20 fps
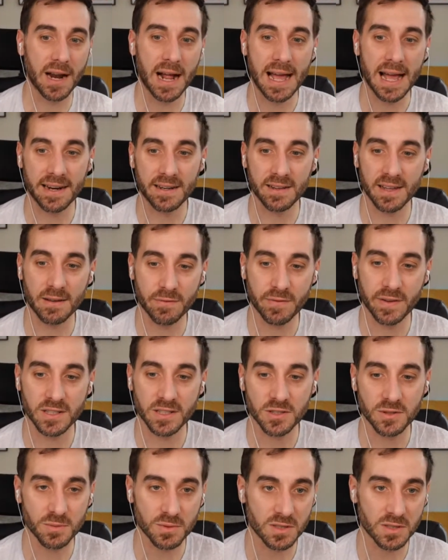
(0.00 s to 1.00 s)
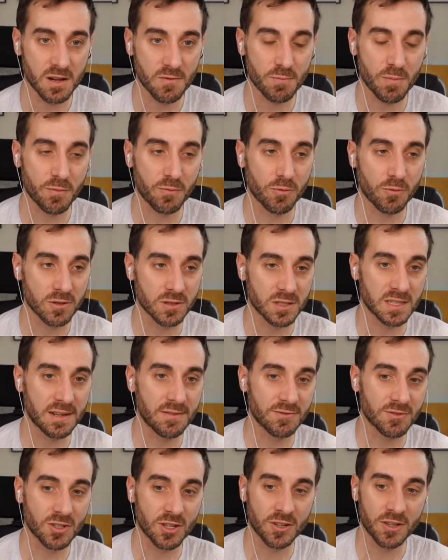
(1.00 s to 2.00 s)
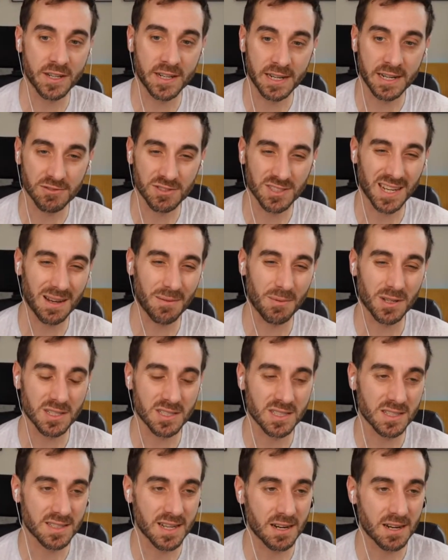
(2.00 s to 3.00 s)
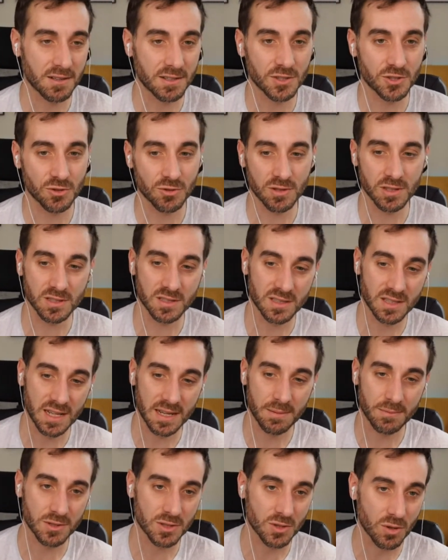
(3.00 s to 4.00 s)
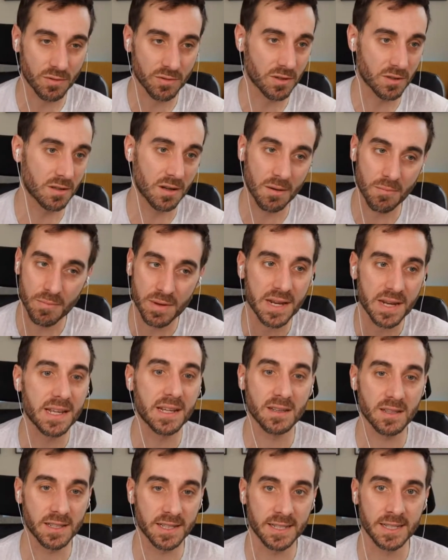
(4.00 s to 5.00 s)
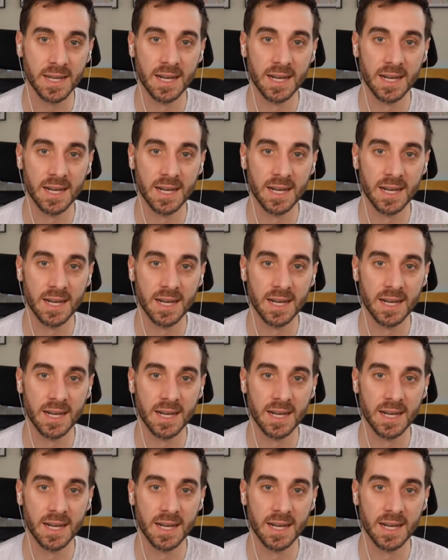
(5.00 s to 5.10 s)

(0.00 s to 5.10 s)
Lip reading: I had to like finish some stuff before 7:30, and I was like, I'm going to sit down and enjoy this. And the game is over immediately.